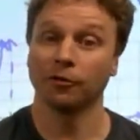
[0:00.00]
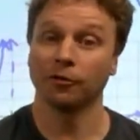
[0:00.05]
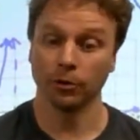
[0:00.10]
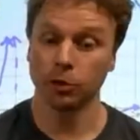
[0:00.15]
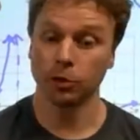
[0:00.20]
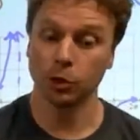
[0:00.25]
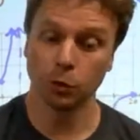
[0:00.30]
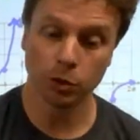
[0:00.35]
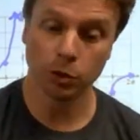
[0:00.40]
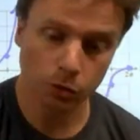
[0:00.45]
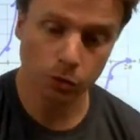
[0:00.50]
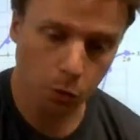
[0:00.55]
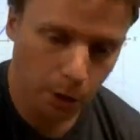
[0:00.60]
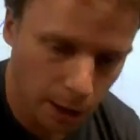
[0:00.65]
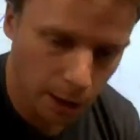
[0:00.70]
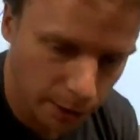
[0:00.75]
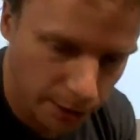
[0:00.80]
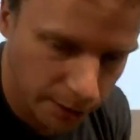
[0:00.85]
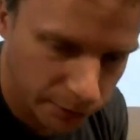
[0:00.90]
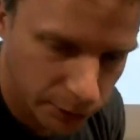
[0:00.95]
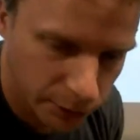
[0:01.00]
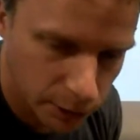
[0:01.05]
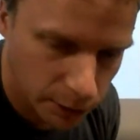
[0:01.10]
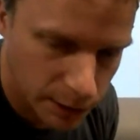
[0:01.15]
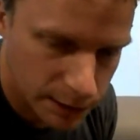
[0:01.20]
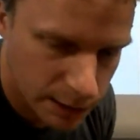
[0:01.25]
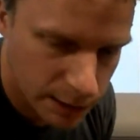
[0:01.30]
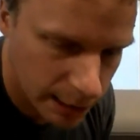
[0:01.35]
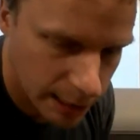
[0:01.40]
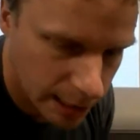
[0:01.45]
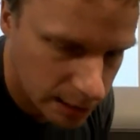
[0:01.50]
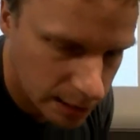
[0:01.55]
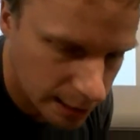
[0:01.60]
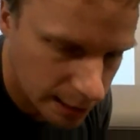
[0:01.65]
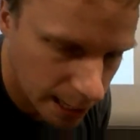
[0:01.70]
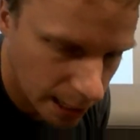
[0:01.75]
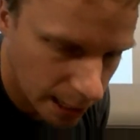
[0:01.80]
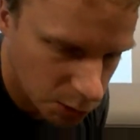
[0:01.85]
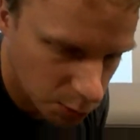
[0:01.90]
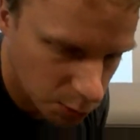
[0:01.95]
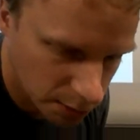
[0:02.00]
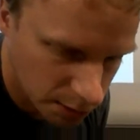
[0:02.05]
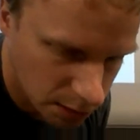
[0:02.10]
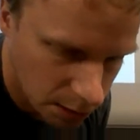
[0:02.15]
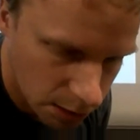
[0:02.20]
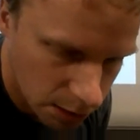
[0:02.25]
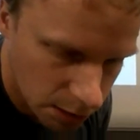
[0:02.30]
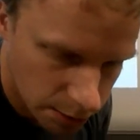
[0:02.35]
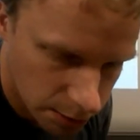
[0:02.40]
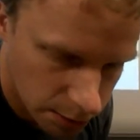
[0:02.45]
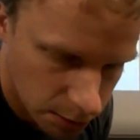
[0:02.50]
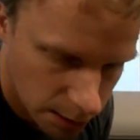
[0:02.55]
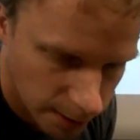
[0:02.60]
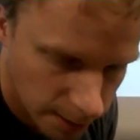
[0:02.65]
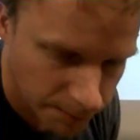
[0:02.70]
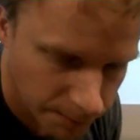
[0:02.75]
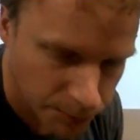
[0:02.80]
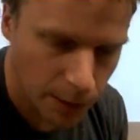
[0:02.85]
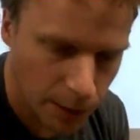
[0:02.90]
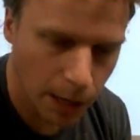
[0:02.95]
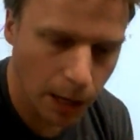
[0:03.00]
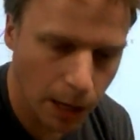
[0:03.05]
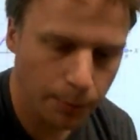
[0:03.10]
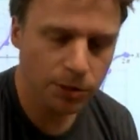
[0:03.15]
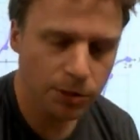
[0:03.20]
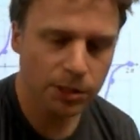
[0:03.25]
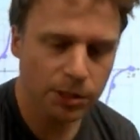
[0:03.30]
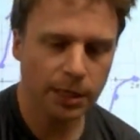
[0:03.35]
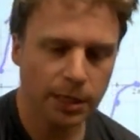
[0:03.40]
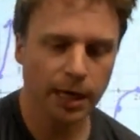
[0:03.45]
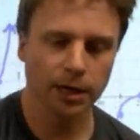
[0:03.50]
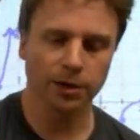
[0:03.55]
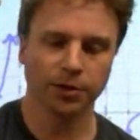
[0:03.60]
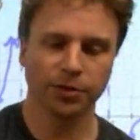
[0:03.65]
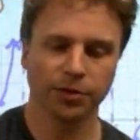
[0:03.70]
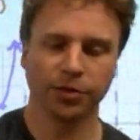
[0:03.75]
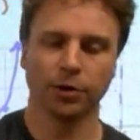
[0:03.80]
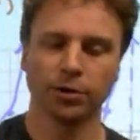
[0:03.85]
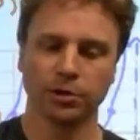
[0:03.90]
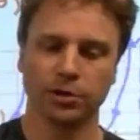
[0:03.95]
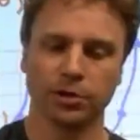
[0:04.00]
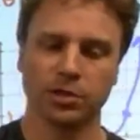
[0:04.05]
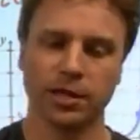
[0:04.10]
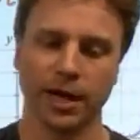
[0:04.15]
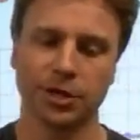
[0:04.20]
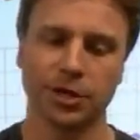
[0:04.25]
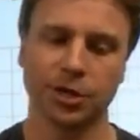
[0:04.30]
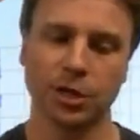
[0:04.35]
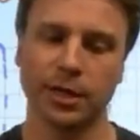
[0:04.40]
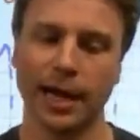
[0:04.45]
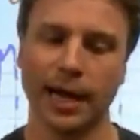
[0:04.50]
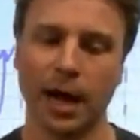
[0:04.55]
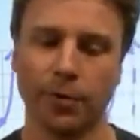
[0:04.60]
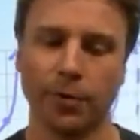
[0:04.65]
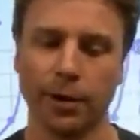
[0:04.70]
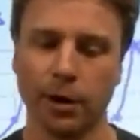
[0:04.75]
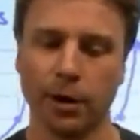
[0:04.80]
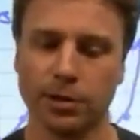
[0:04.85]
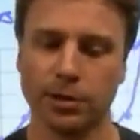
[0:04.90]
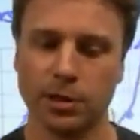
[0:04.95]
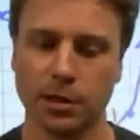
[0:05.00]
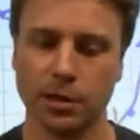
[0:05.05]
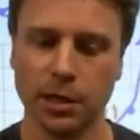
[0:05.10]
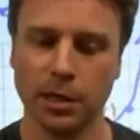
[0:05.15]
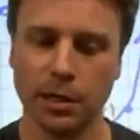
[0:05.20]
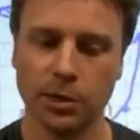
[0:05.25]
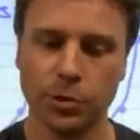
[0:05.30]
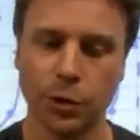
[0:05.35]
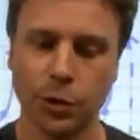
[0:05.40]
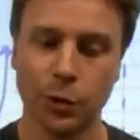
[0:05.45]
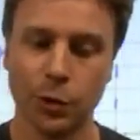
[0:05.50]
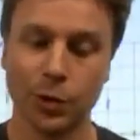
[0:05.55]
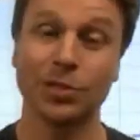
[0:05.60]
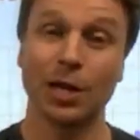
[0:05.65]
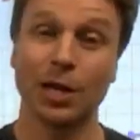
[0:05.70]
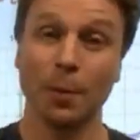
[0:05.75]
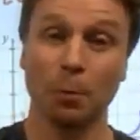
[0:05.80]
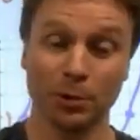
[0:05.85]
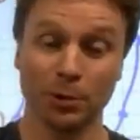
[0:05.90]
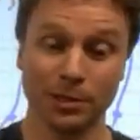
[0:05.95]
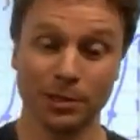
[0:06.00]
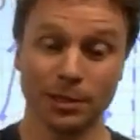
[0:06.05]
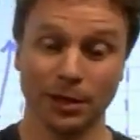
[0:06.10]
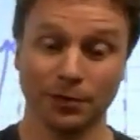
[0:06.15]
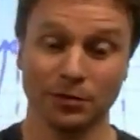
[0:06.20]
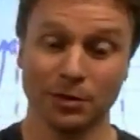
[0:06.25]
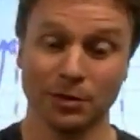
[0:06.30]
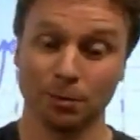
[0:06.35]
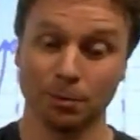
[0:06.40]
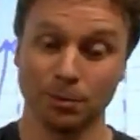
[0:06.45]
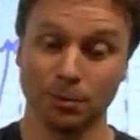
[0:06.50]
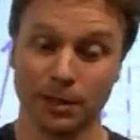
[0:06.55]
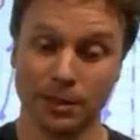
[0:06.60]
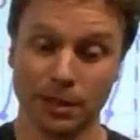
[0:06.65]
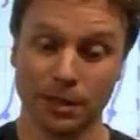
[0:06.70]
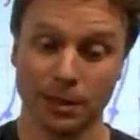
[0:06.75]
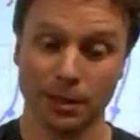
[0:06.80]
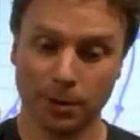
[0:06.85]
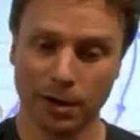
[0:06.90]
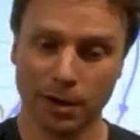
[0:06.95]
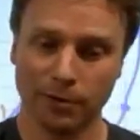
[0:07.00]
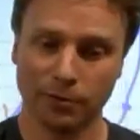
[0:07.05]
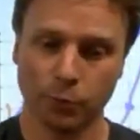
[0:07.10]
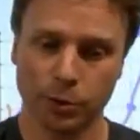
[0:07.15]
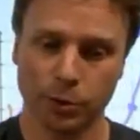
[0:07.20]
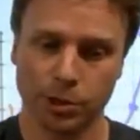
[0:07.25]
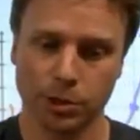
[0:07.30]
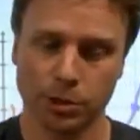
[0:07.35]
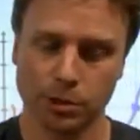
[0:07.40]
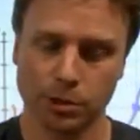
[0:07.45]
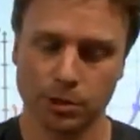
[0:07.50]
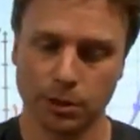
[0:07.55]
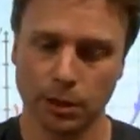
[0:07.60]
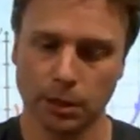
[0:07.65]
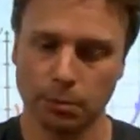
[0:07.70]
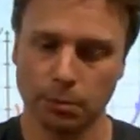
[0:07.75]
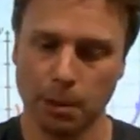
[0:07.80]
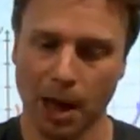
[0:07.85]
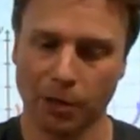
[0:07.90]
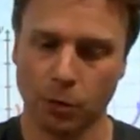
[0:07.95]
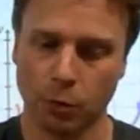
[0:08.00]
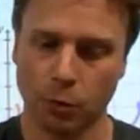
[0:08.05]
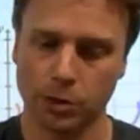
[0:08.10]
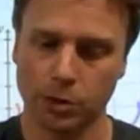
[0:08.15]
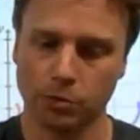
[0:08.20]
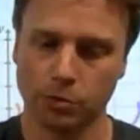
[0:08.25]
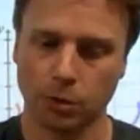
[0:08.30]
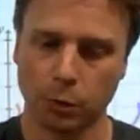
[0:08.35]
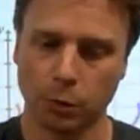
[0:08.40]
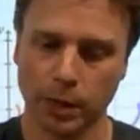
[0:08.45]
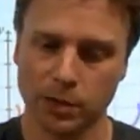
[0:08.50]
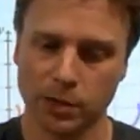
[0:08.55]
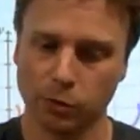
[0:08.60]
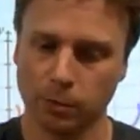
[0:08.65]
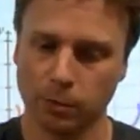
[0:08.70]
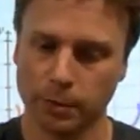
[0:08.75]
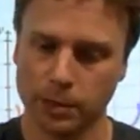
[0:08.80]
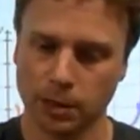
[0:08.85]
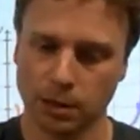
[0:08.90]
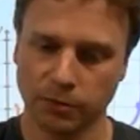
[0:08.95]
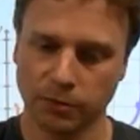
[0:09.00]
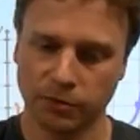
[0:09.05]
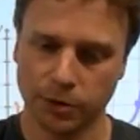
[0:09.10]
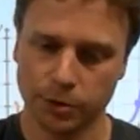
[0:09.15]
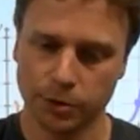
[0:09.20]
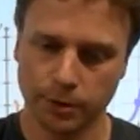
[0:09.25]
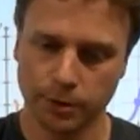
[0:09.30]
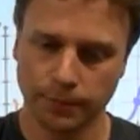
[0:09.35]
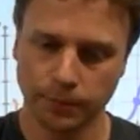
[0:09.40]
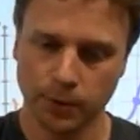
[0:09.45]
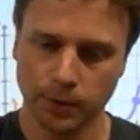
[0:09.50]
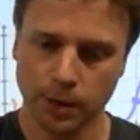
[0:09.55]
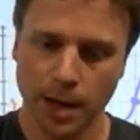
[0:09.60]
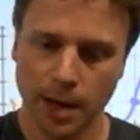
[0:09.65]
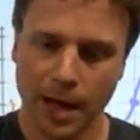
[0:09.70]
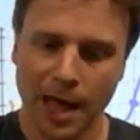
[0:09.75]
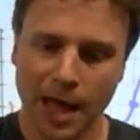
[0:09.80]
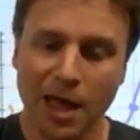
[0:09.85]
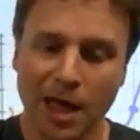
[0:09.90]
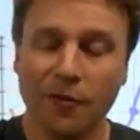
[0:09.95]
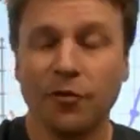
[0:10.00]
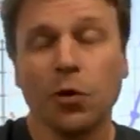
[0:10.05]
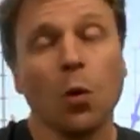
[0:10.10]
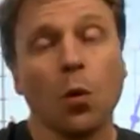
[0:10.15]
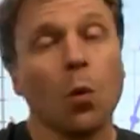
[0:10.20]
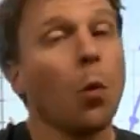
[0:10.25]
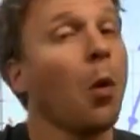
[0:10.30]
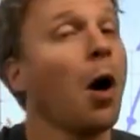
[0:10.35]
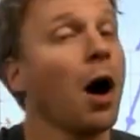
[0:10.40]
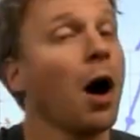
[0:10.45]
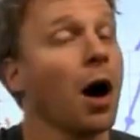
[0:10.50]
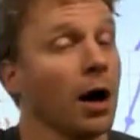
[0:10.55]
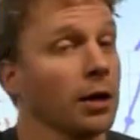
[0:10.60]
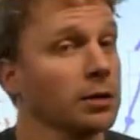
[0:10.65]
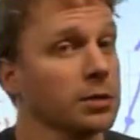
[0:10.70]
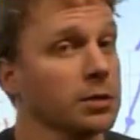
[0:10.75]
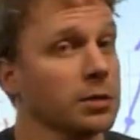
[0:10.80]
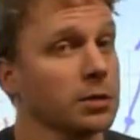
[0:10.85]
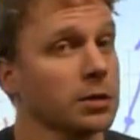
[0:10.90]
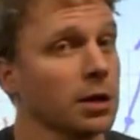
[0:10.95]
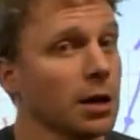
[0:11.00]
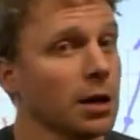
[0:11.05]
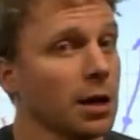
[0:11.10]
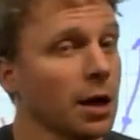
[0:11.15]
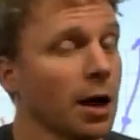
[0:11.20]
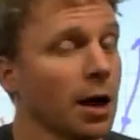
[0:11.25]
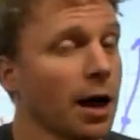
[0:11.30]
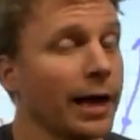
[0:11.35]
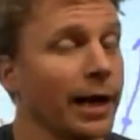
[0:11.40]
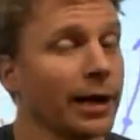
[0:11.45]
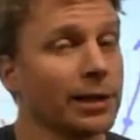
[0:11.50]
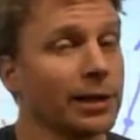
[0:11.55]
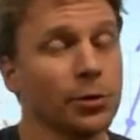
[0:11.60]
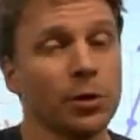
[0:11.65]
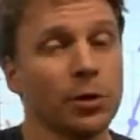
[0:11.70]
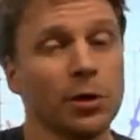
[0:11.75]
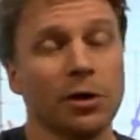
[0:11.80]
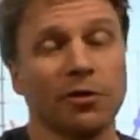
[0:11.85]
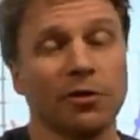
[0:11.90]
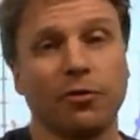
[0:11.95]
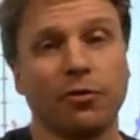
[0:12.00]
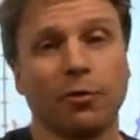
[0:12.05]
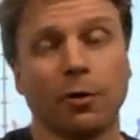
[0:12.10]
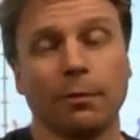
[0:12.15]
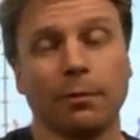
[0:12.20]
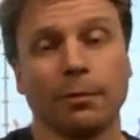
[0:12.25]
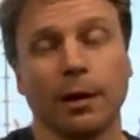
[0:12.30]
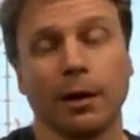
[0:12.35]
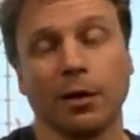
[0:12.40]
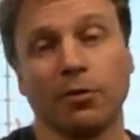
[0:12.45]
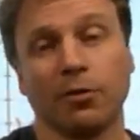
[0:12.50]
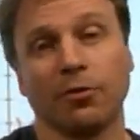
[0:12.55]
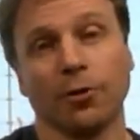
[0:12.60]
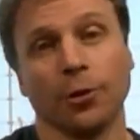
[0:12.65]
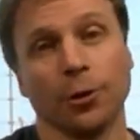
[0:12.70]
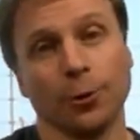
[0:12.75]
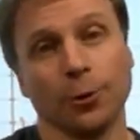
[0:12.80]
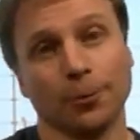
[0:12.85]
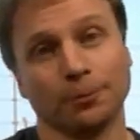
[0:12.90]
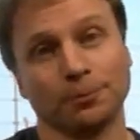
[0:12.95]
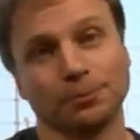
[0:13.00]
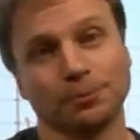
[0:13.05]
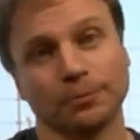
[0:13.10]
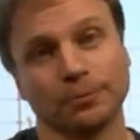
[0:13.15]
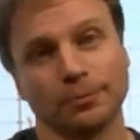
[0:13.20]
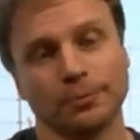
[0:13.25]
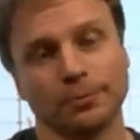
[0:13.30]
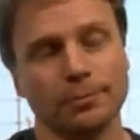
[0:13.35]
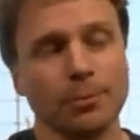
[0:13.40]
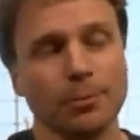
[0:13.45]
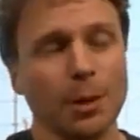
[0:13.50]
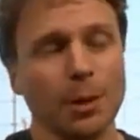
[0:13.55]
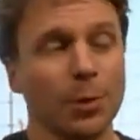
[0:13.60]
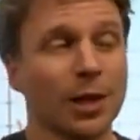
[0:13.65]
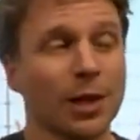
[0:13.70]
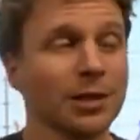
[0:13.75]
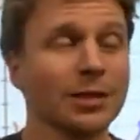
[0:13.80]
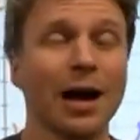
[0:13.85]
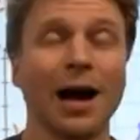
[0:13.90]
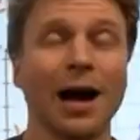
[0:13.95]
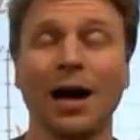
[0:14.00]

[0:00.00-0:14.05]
as well. If you look at today's announcement, seniors, You see kind of third section down there. It says seniors, you can skip what's listed above, which is the math course request form. It's unofficial. If you want, I included a form there for you because I would